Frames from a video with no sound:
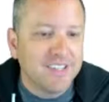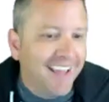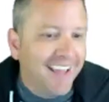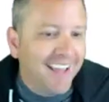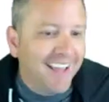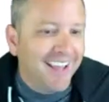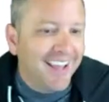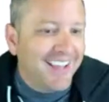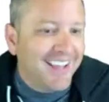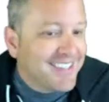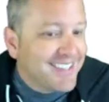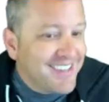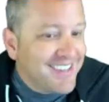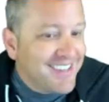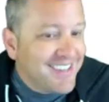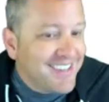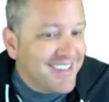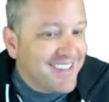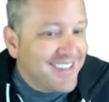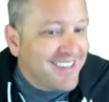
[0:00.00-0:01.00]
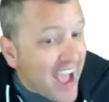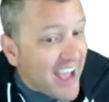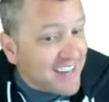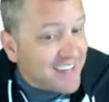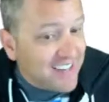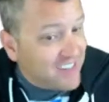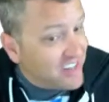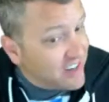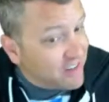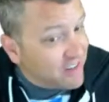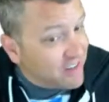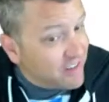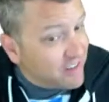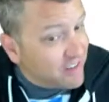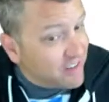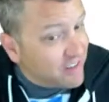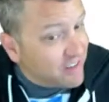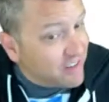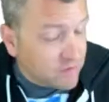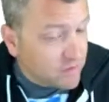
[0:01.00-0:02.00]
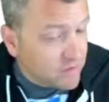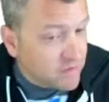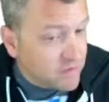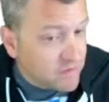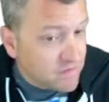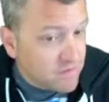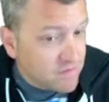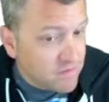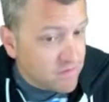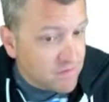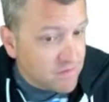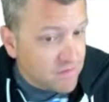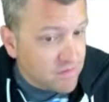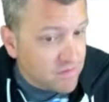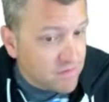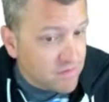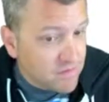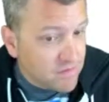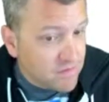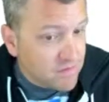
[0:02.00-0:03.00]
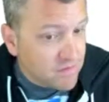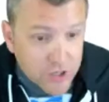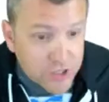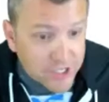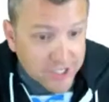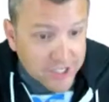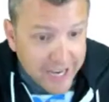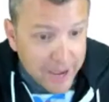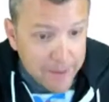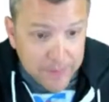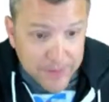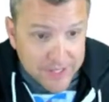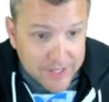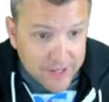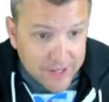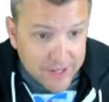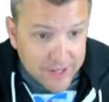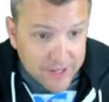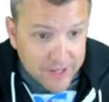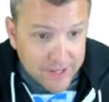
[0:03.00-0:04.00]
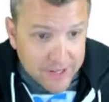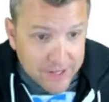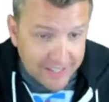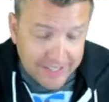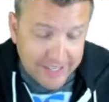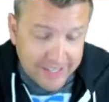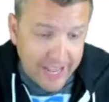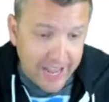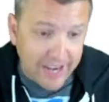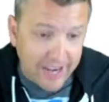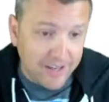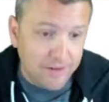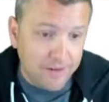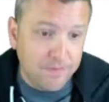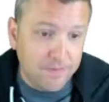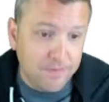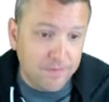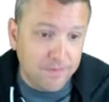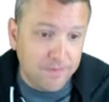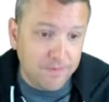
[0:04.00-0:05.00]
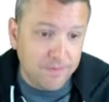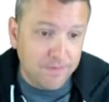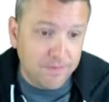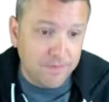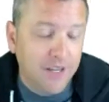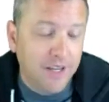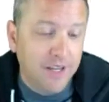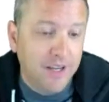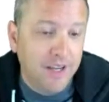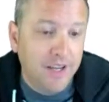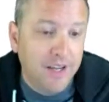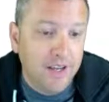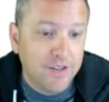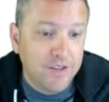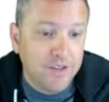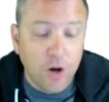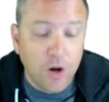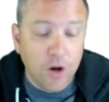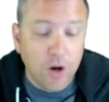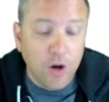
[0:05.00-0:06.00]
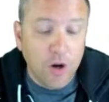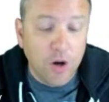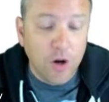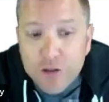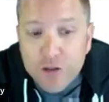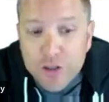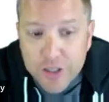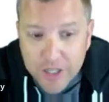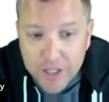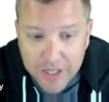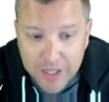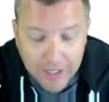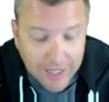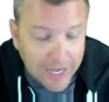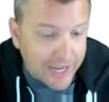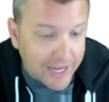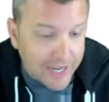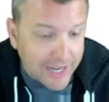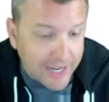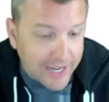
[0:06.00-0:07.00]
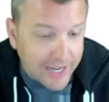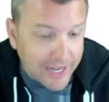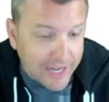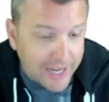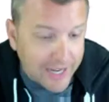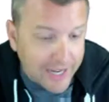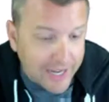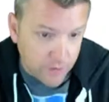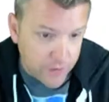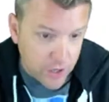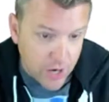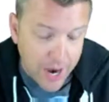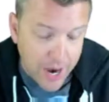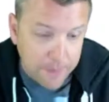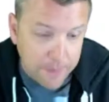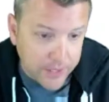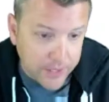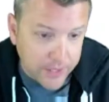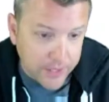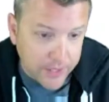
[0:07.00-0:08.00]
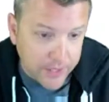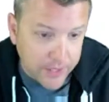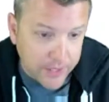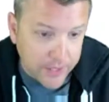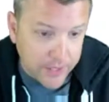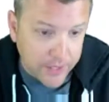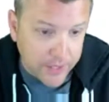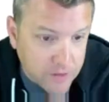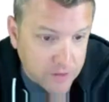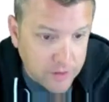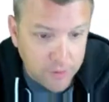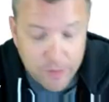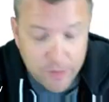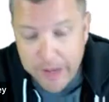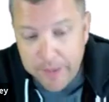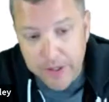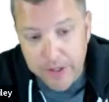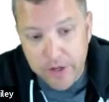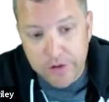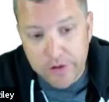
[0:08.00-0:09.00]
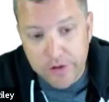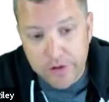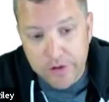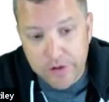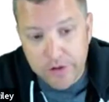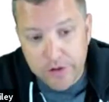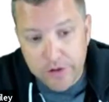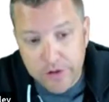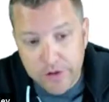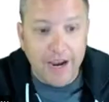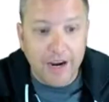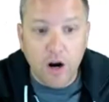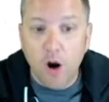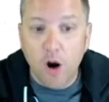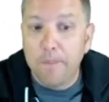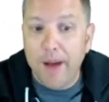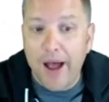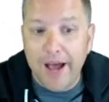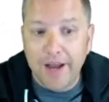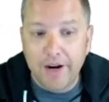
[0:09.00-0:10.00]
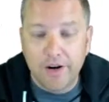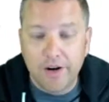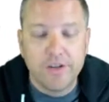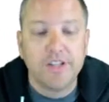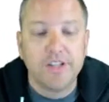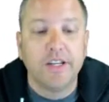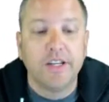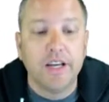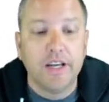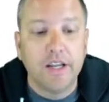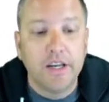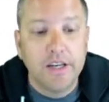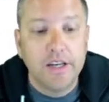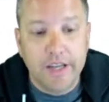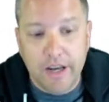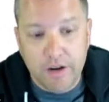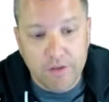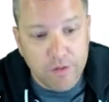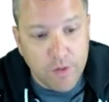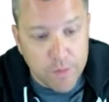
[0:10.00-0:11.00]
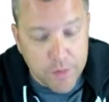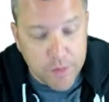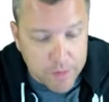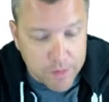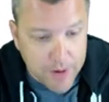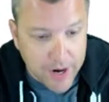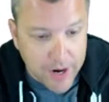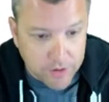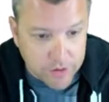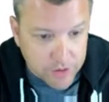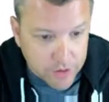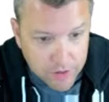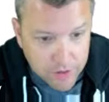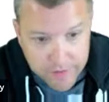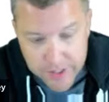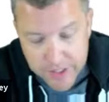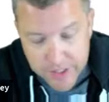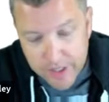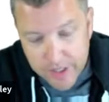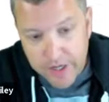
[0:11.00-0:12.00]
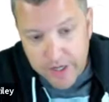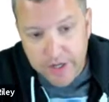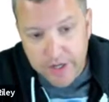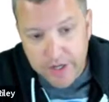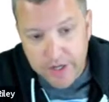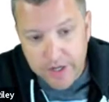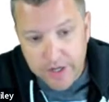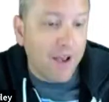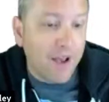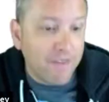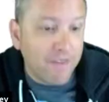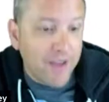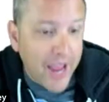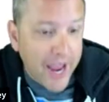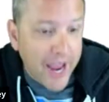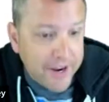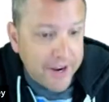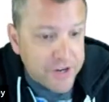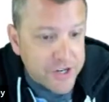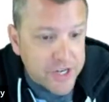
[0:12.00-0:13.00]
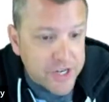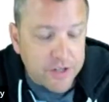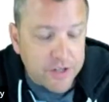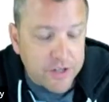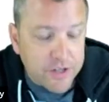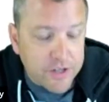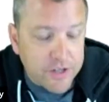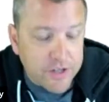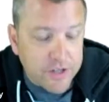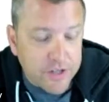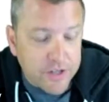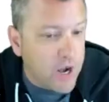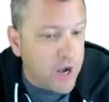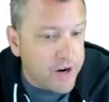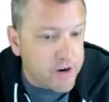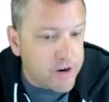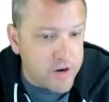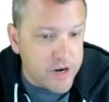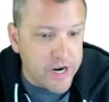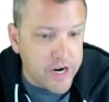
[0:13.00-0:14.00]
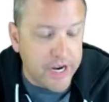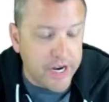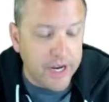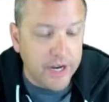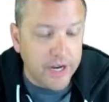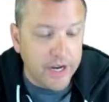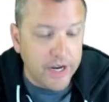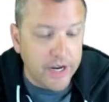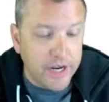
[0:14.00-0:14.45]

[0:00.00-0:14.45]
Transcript: It's not that difficult. First step is collecting the data. So you're used to collecting data from your applications. You may be using a sidecar pattern to get data from your microservices. You probably have agents for monitoring.